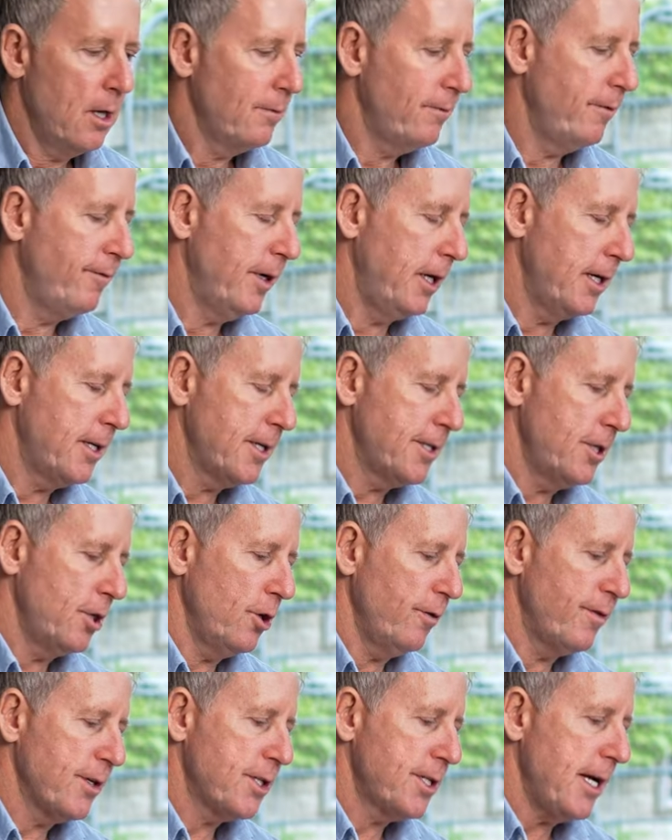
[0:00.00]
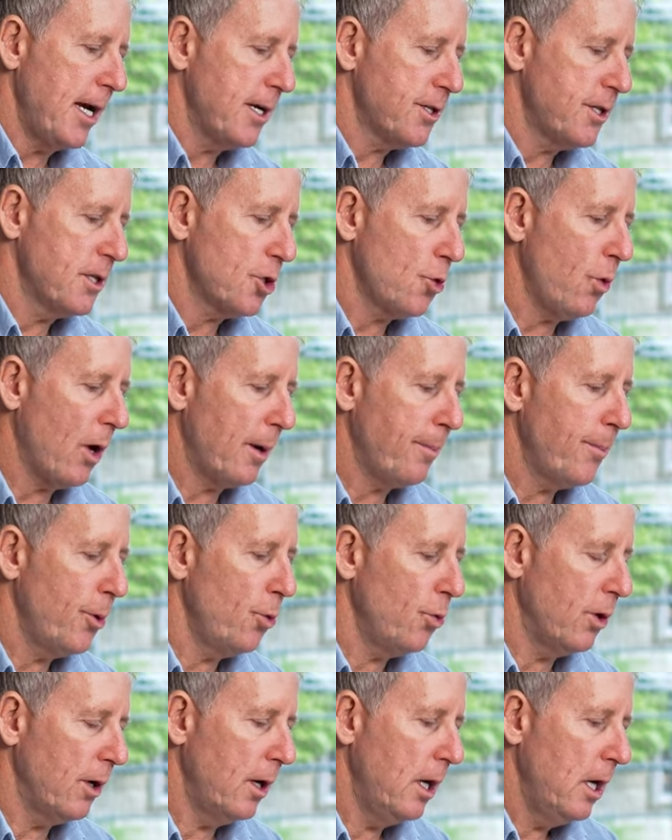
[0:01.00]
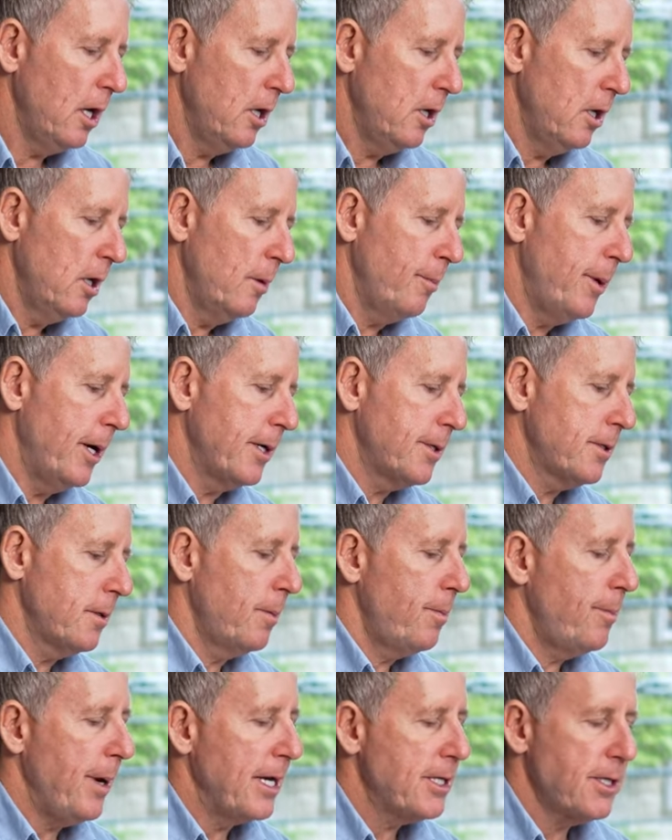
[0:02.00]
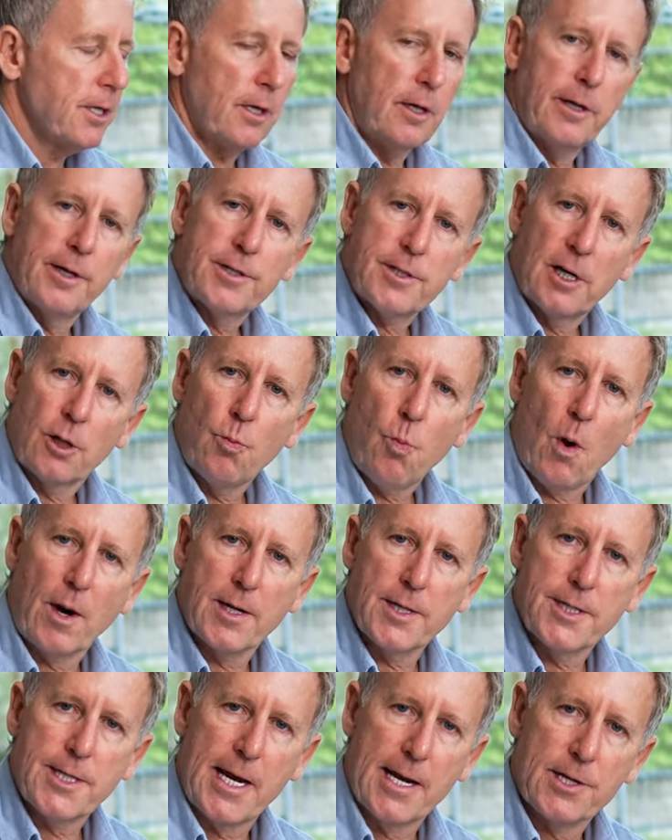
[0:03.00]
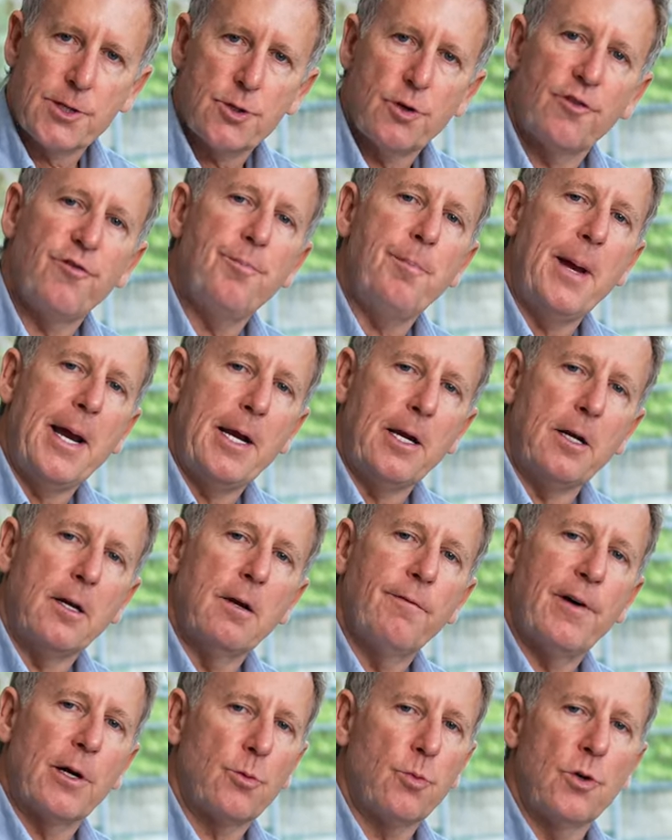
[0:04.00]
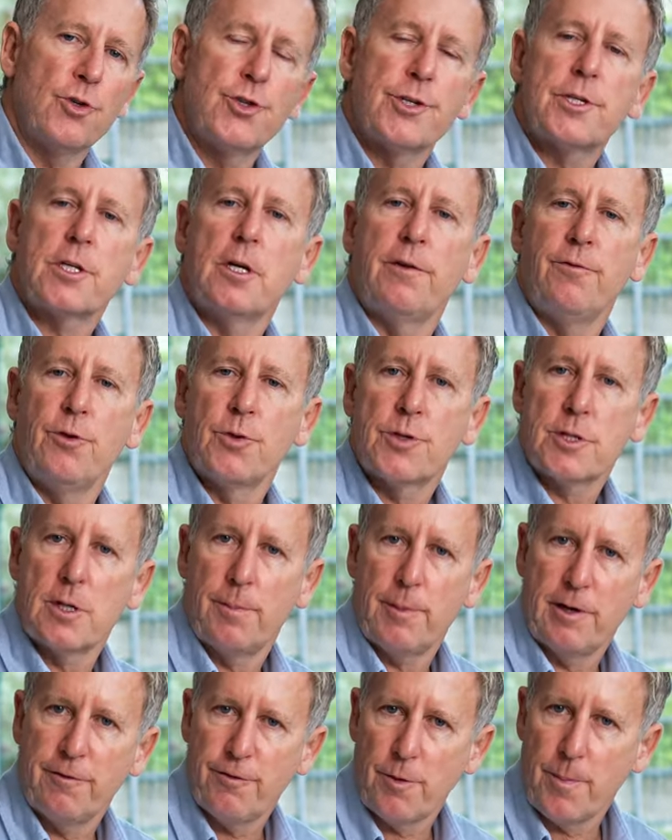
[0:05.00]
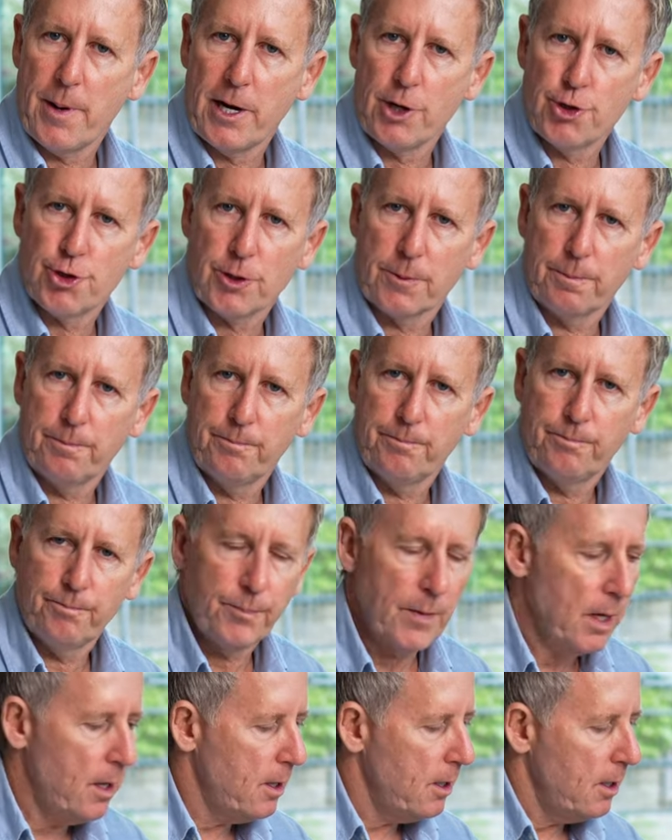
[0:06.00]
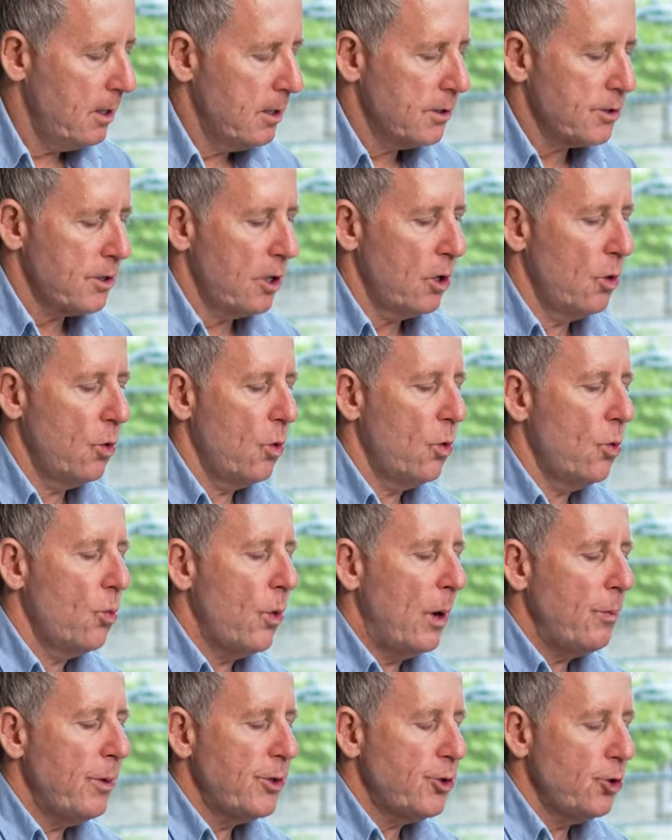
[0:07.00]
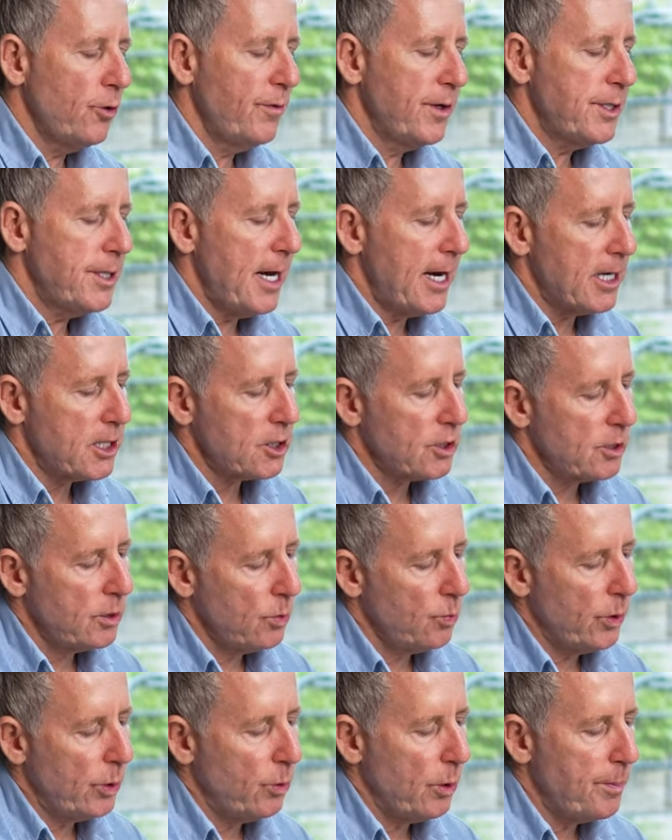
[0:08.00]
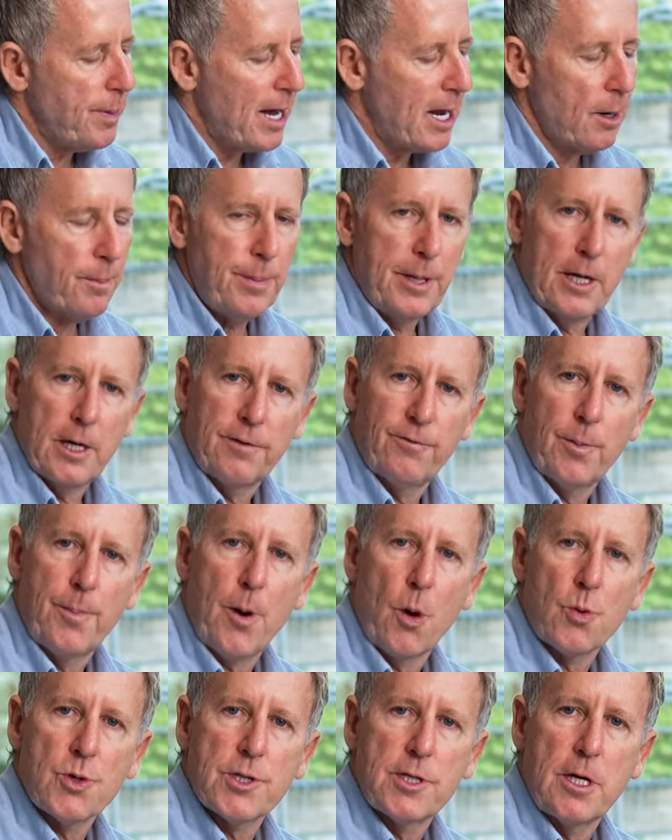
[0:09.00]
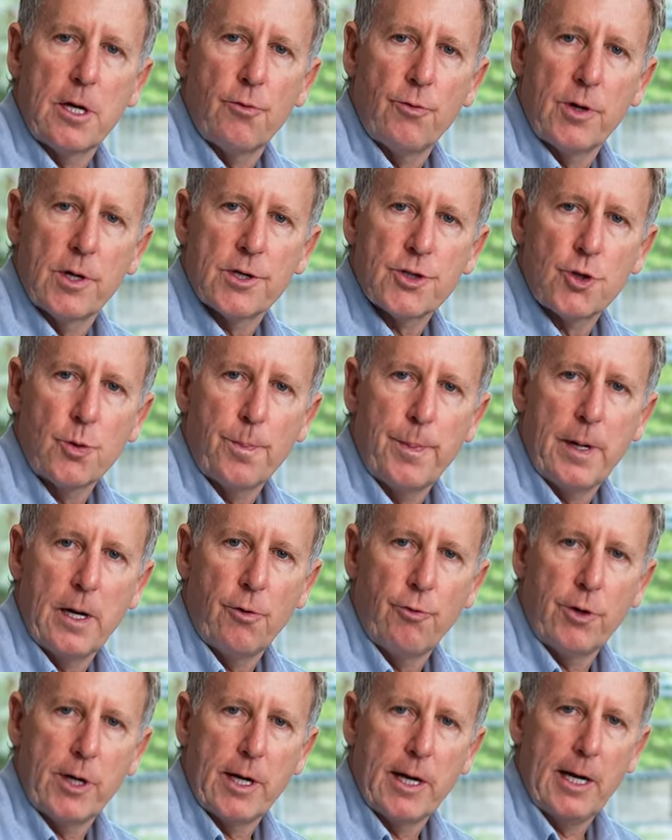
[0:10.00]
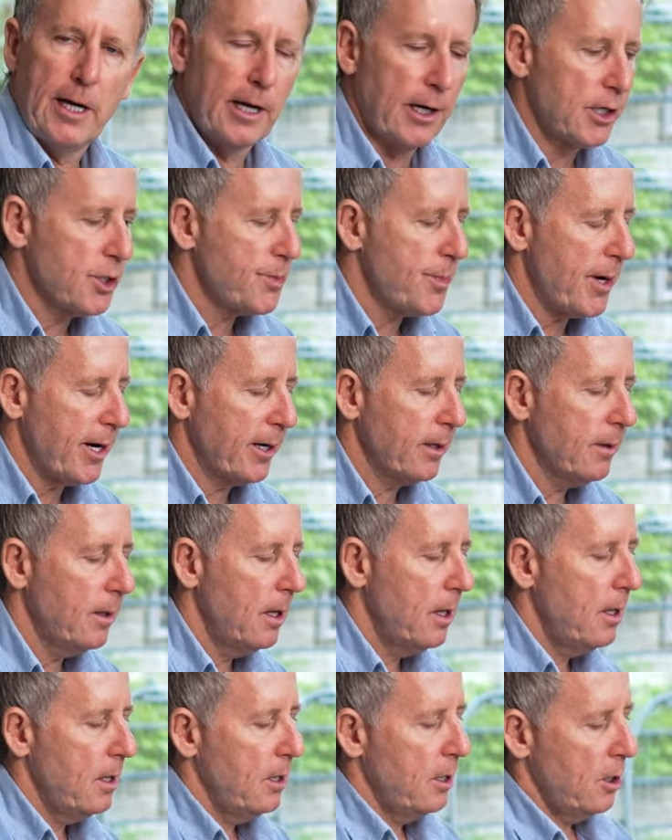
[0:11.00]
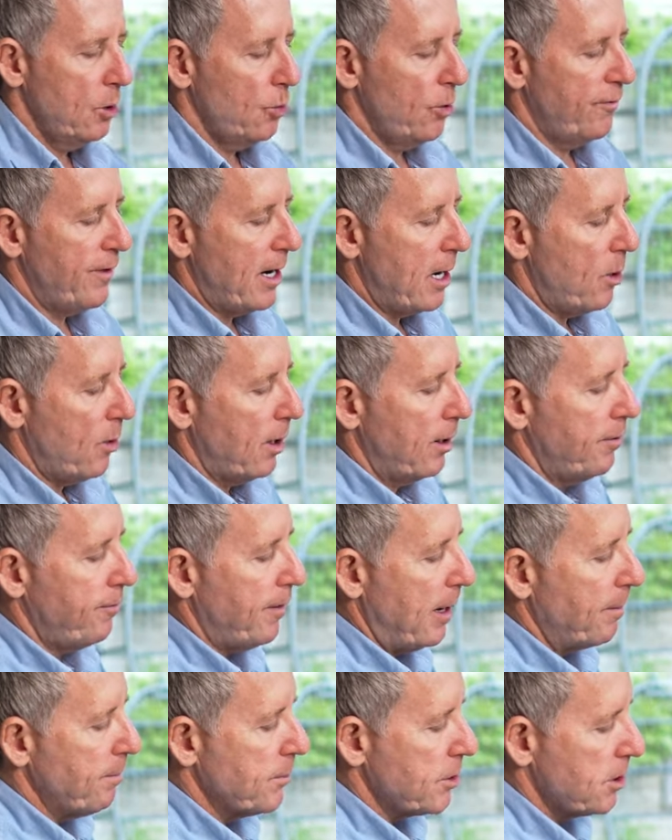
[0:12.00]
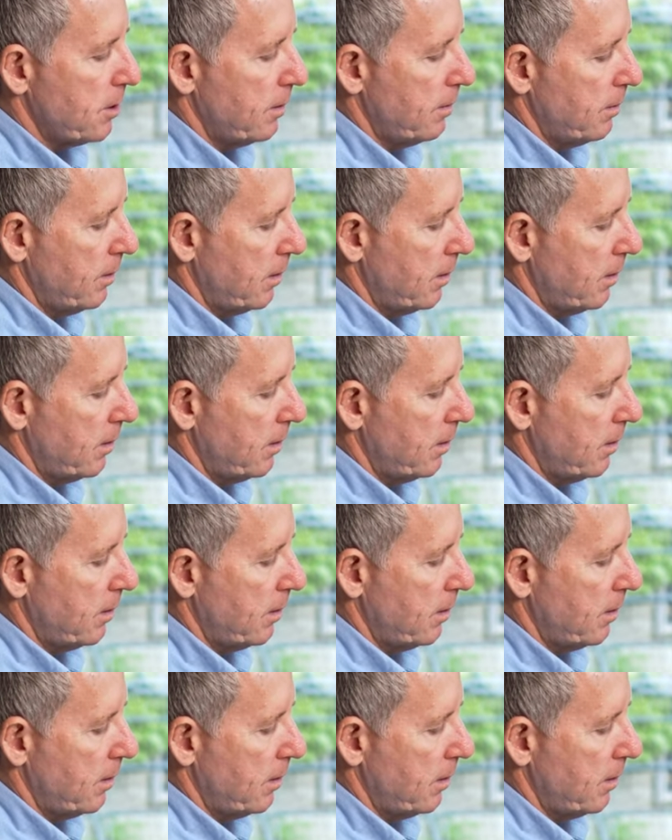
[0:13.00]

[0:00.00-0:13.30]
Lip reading: The validity of this test is quite poor, but basically it's like one test of many that will just give you some information. So when we do the test, we would palpate the posterior superior iliac spine with our thumbs,